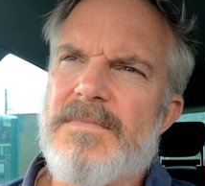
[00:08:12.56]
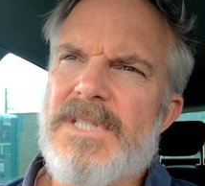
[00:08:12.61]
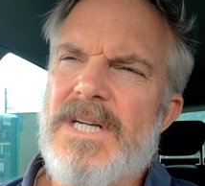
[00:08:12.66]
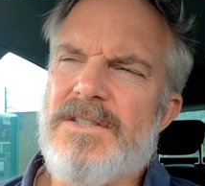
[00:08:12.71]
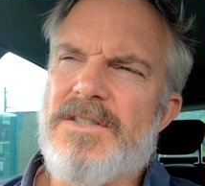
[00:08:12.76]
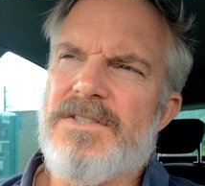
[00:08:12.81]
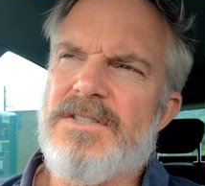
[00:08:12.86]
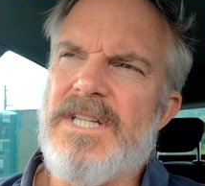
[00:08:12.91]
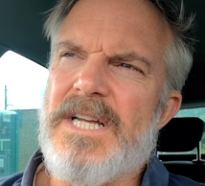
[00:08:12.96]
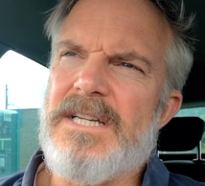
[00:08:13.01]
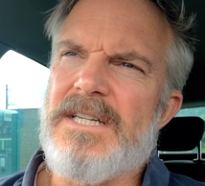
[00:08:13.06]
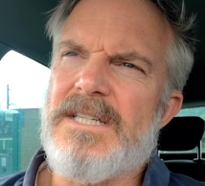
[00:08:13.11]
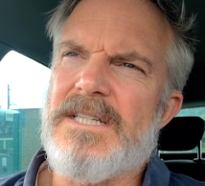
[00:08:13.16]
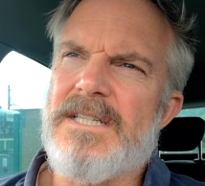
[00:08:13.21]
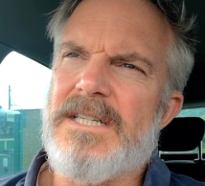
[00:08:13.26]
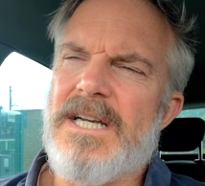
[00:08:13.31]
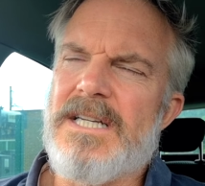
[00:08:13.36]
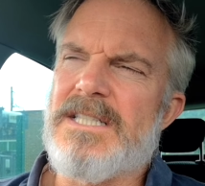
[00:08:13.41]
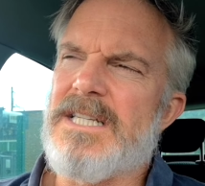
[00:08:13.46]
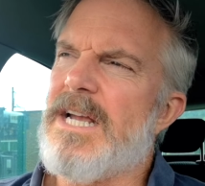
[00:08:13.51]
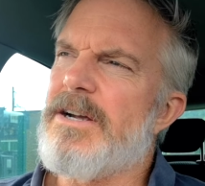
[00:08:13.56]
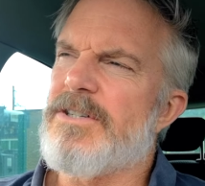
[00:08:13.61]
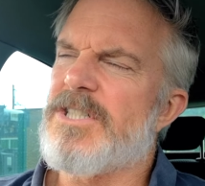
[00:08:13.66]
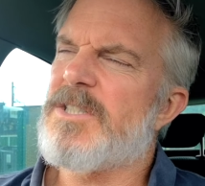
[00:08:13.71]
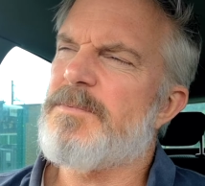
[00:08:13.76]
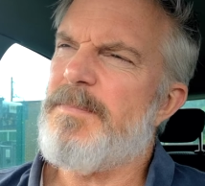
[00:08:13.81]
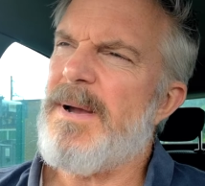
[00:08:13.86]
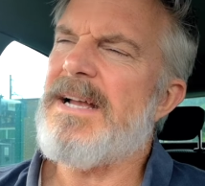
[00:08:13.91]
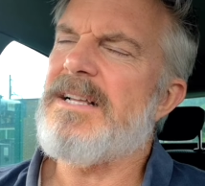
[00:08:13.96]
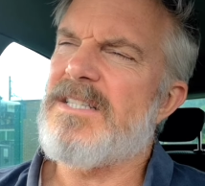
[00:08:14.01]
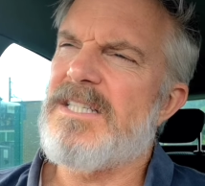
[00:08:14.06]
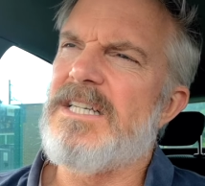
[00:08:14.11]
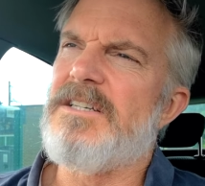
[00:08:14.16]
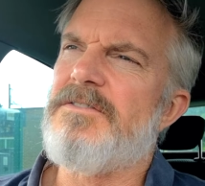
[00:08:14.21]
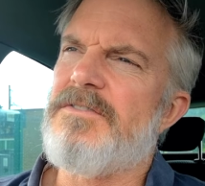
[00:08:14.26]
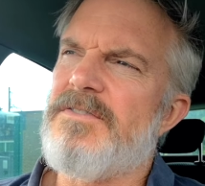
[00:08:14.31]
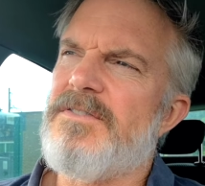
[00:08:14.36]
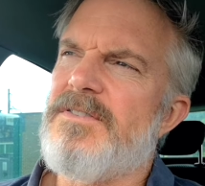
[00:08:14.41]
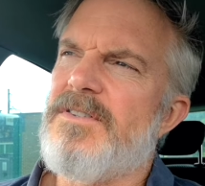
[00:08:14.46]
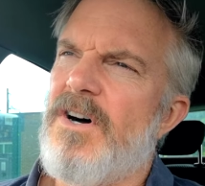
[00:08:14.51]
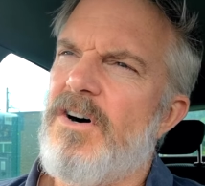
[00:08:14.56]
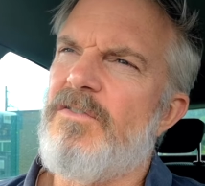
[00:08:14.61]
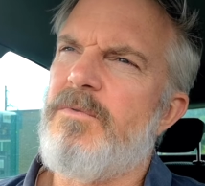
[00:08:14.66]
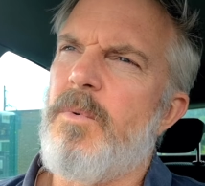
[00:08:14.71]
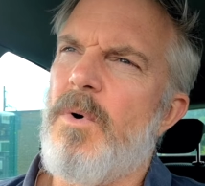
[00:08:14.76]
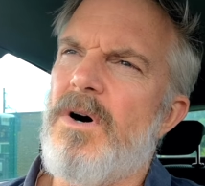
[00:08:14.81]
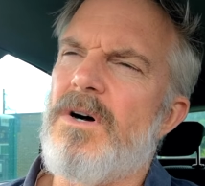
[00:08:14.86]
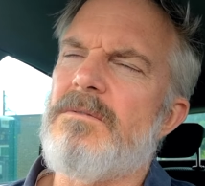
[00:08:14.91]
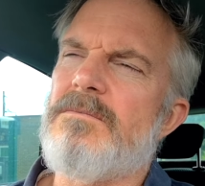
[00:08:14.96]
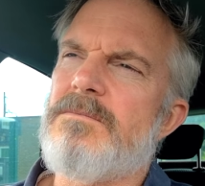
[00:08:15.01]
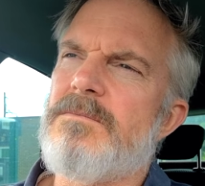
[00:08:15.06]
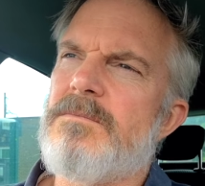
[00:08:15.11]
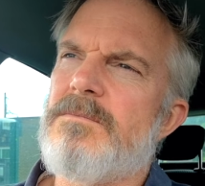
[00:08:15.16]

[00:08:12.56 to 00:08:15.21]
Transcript: I just think, as irrespective of what